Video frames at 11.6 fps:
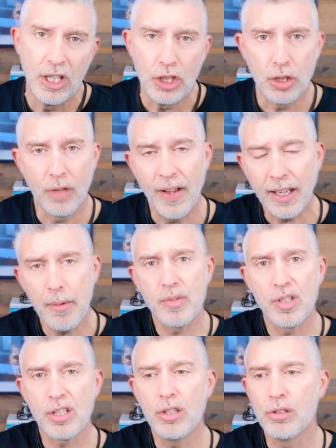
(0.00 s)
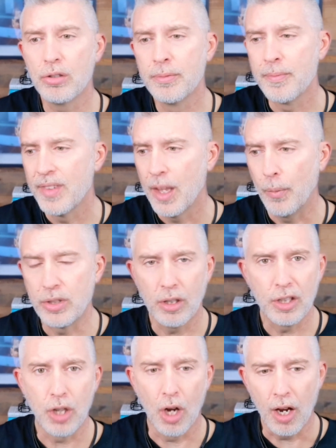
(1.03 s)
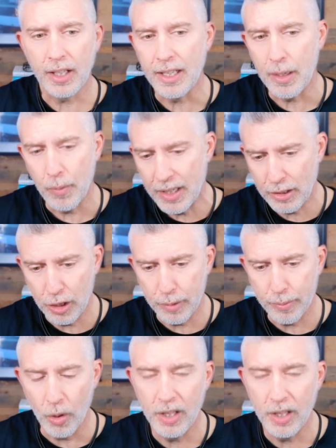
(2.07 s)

So if I came up to you, we started talking, and we get to the point